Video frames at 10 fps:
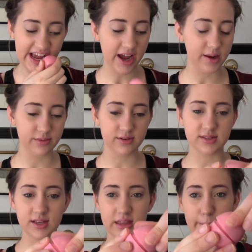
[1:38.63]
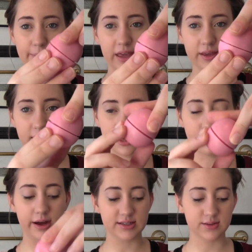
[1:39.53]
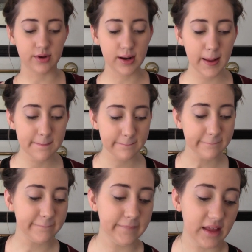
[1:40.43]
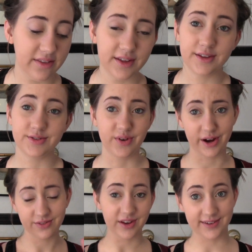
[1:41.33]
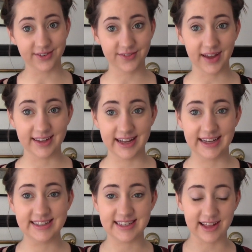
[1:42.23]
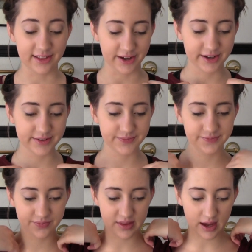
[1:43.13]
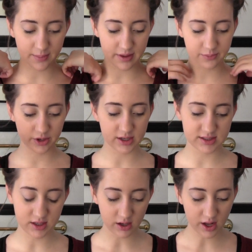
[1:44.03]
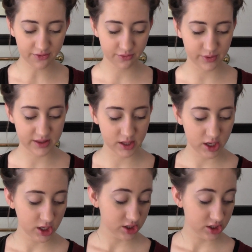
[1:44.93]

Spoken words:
I'm using the pink EOS one. I thought that was very fitting for Valentine's Day look. And we're going to start off with